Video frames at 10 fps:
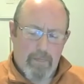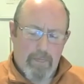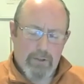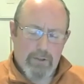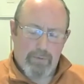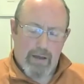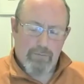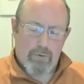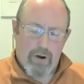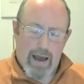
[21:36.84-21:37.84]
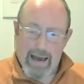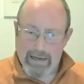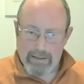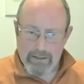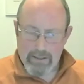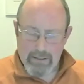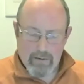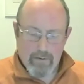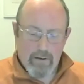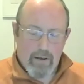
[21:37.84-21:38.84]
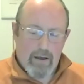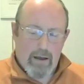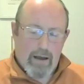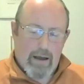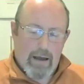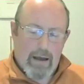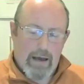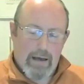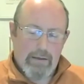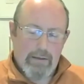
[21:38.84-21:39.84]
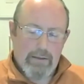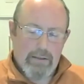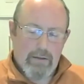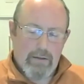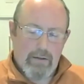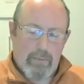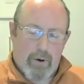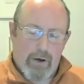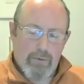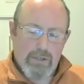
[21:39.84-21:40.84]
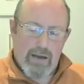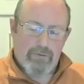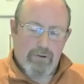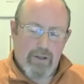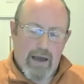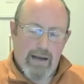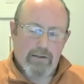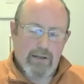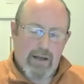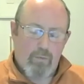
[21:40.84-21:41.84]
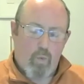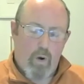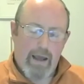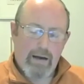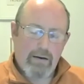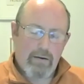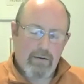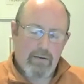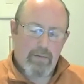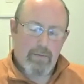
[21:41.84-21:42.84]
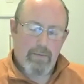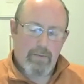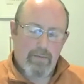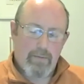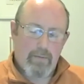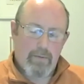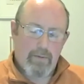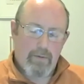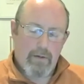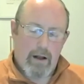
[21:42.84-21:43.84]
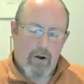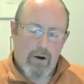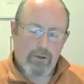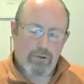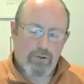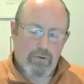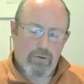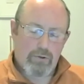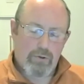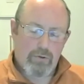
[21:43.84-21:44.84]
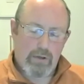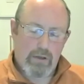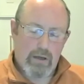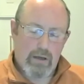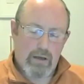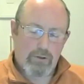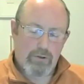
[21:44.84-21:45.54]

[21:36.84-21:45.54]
sometimes there were islands, and the body was left on the island. And when, according to the